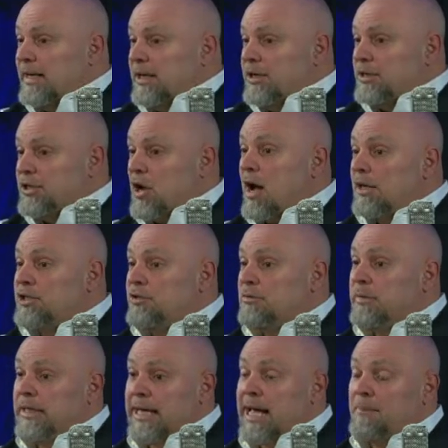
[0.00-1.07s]
he could talk to
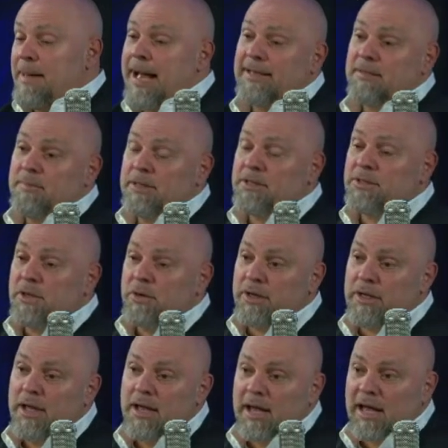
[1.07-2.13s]
when he got back to
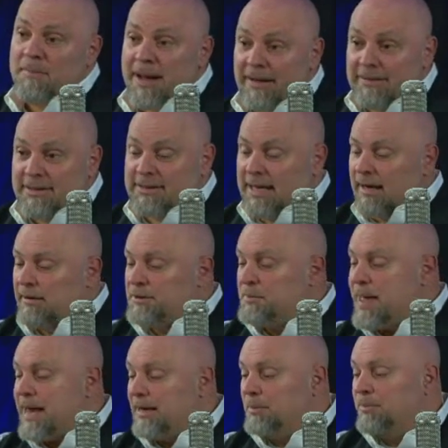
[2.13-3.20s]
Minnesota about this
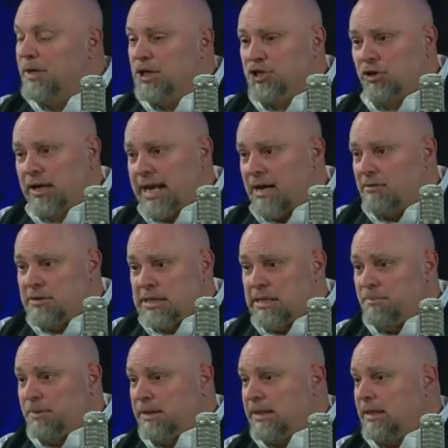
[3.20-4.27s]
charismatic preacher and how
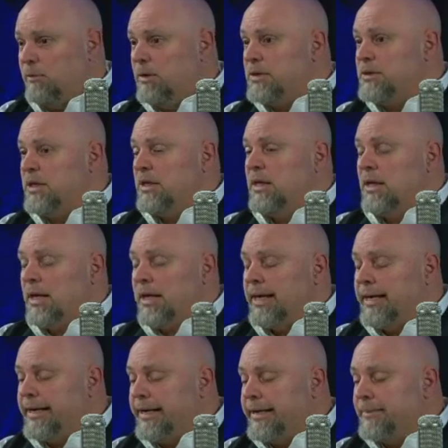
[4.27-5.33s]
deeply he was uh,
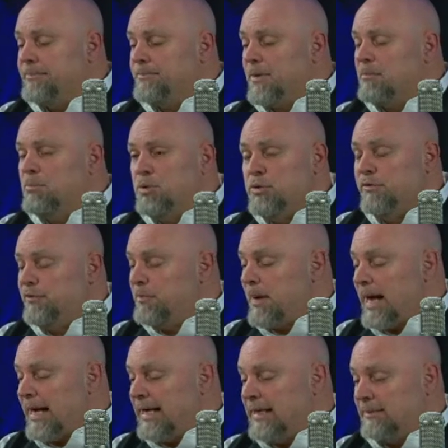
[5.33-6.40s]
um, moved
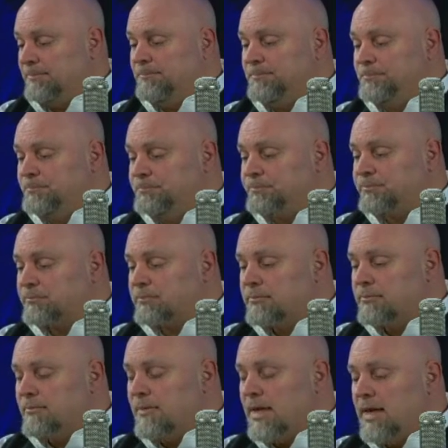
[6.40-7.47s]
by him.
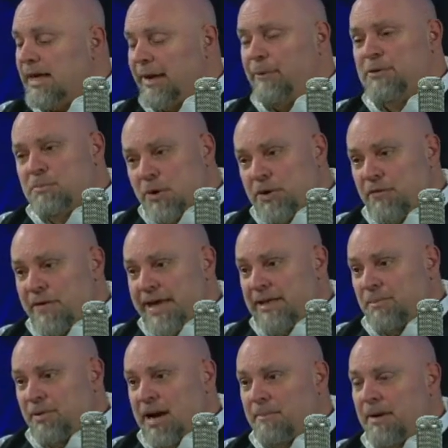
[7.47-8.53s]
He was
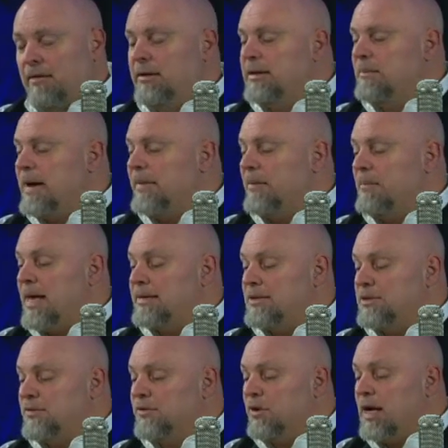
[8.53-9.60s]
motivated primarily by the
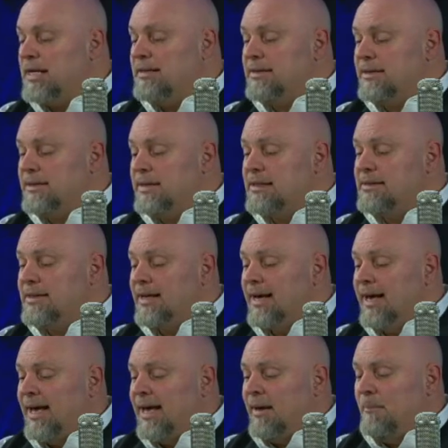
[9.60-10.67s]
message of Christ in this.
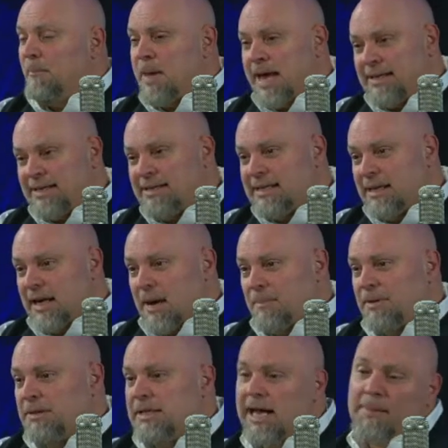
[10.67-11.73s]
And as I said a
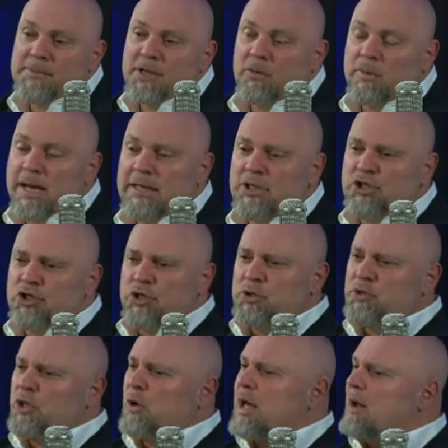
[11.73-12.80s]
couple of times already,
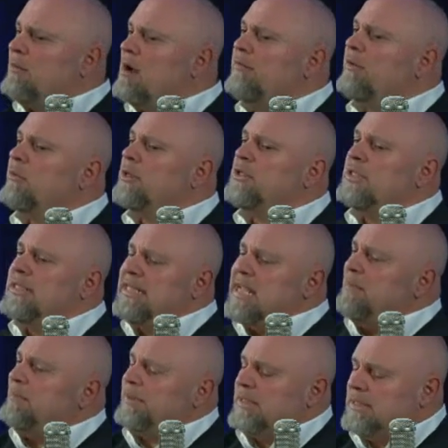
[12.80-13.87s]
Schulz, though, however, was
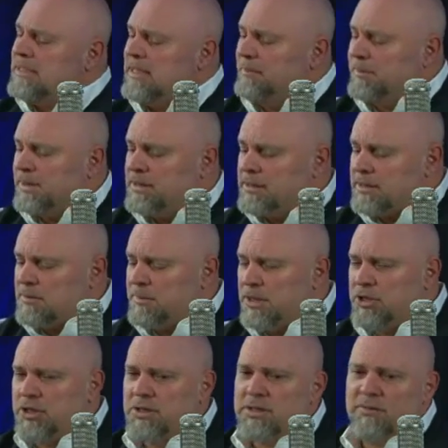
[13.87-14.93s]
deeply, deeply
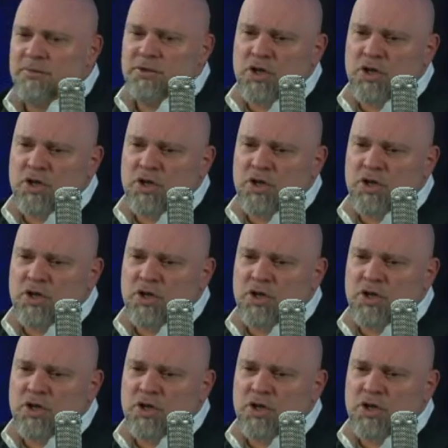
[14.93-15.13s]
suspicious of